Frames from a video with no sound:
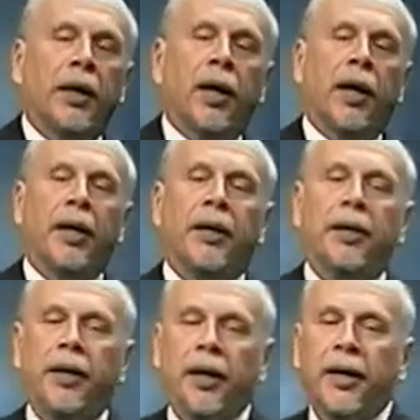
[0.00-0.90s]

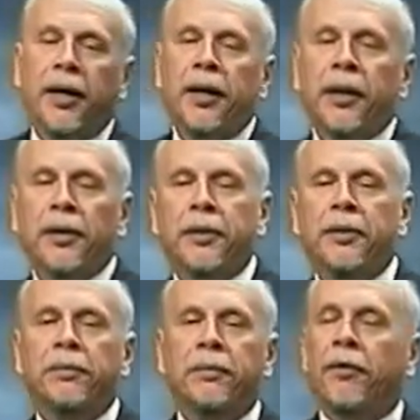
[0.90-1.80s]

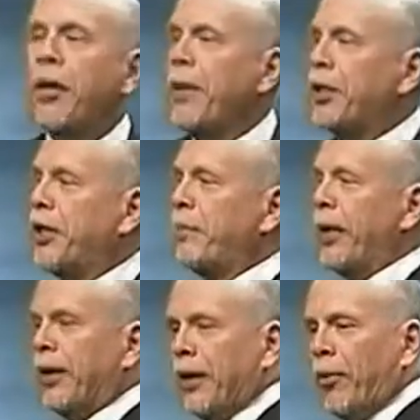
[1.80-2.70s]
Every time I see a
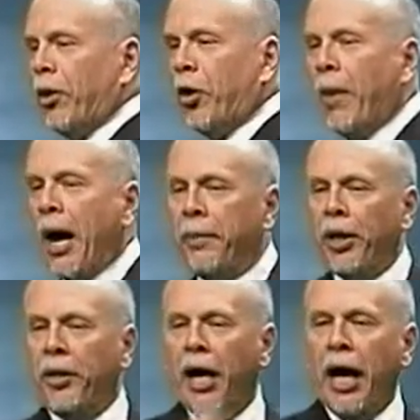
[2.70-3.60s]
big limo go by me
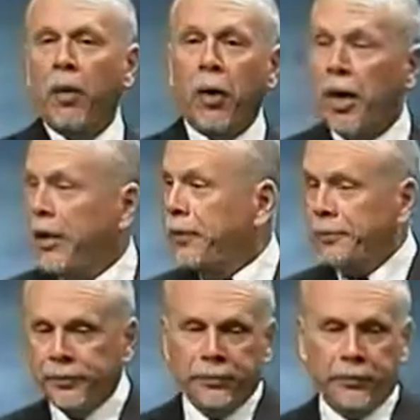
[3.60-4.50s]
on the highway,
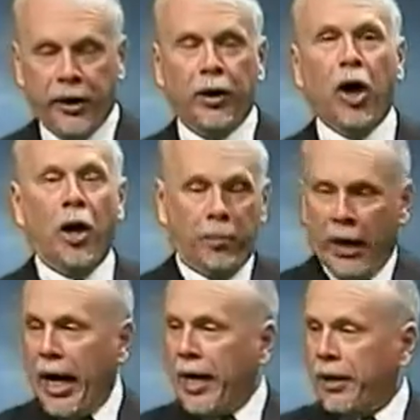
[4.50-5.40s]
big car,
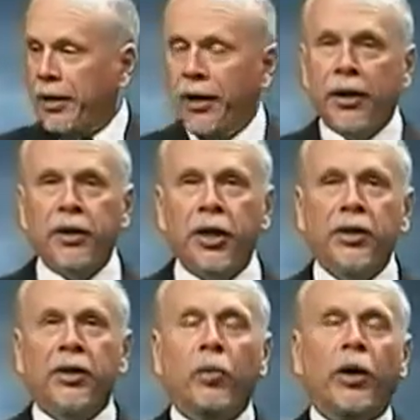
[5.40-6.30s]
black
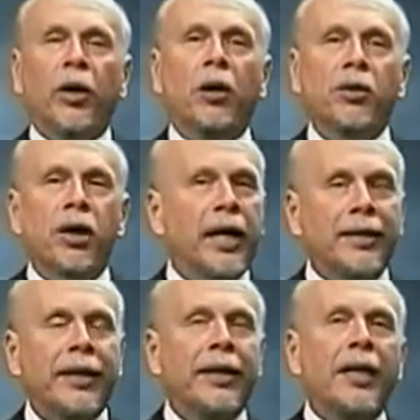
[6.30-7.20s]
tinted windows, you can't
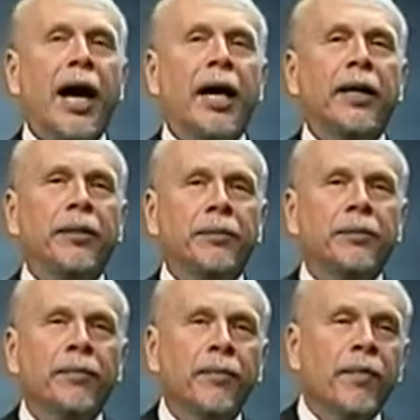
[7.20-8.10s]
see inside.
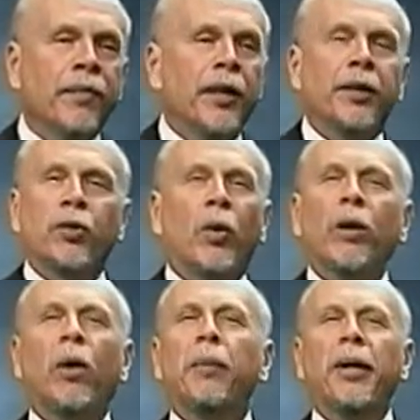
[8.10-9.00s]
Just wonder
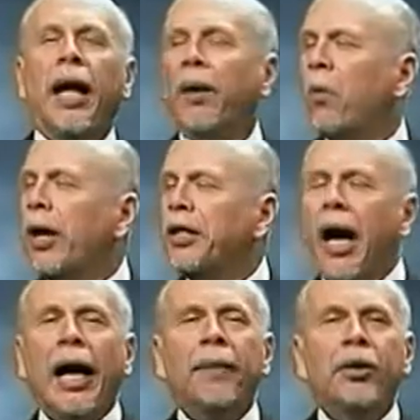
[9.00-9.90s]
what it'd be like one
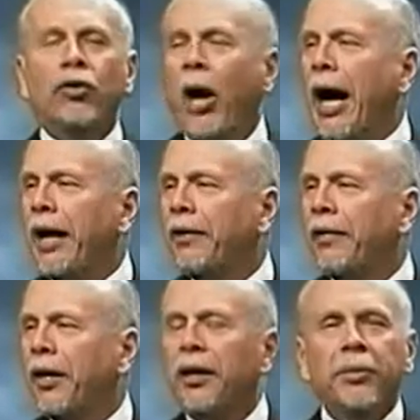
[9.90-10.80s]
time to drive in
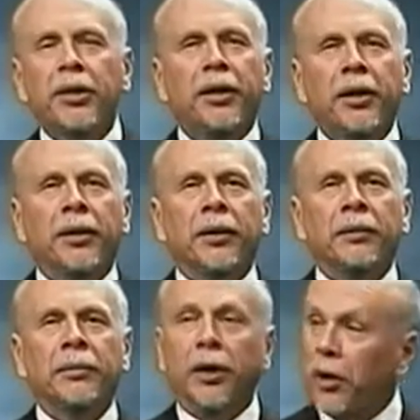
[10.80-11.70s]
a limousine.
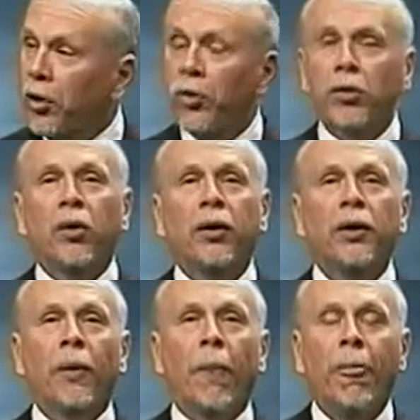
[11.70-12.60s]
It's a closed door.
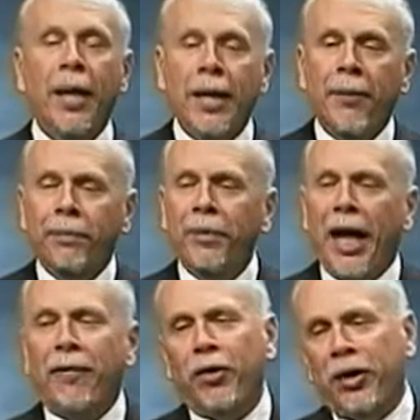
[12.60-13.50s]

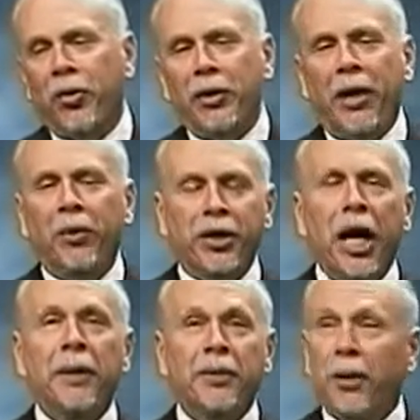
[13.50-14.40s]
After I told that one
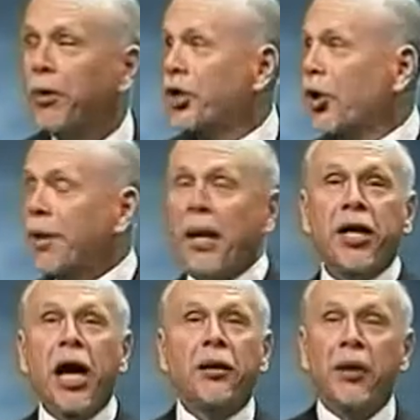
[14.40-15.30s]
time, someone showed up that night.